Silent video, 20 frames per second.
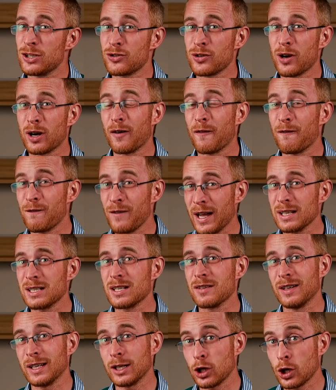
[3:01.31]
heat stroke
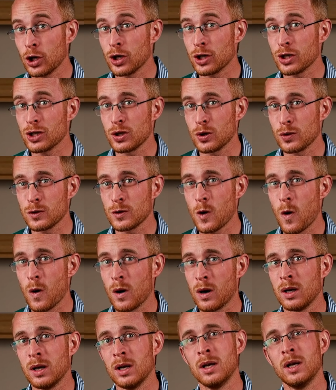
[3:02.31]
effectively cooks your
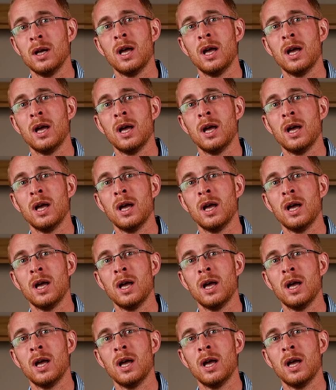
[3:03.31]
dog.